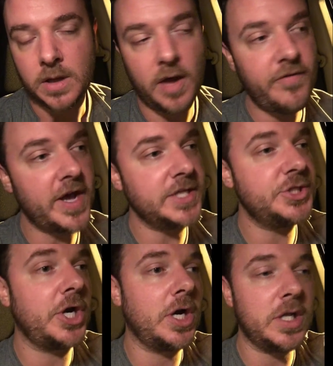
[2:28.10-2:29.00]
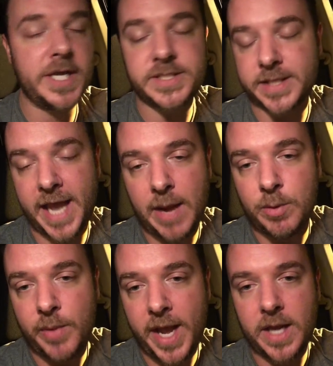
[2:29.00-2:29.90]
A fucking journalist, a
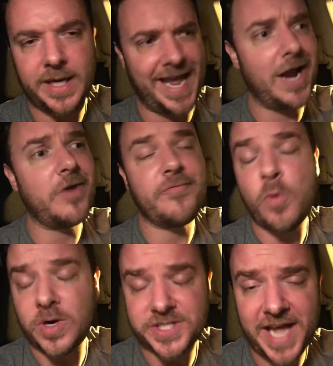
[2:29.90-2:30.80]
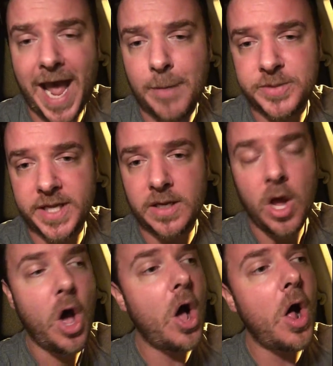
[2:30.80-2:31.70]
cameraman, an Air Force captain,
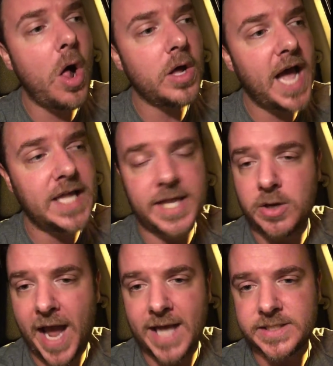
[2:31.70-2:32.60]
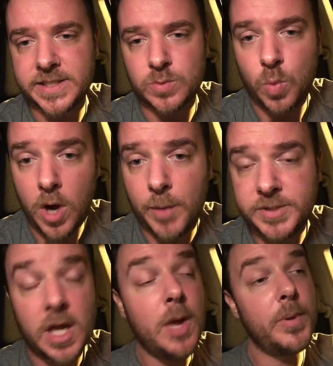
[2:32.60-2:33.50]
all got their asses
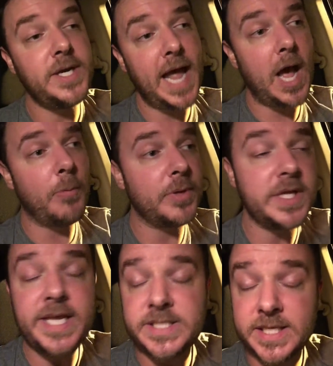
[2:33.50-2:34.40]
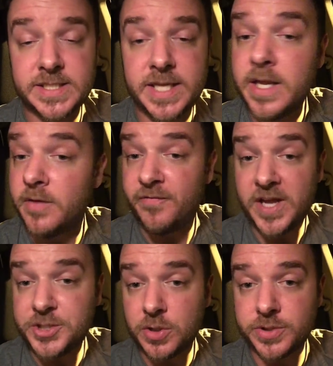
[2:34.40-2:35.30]
whooped. But now police and city
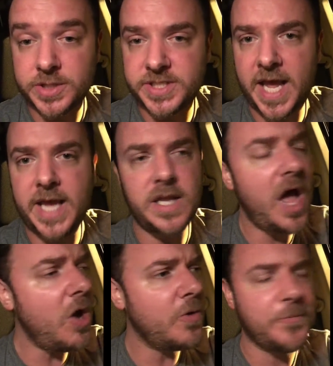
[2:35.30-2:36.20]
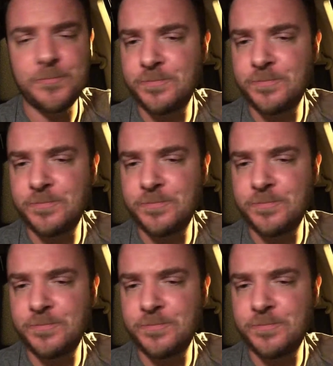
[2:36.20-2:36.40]
officials are saying, no,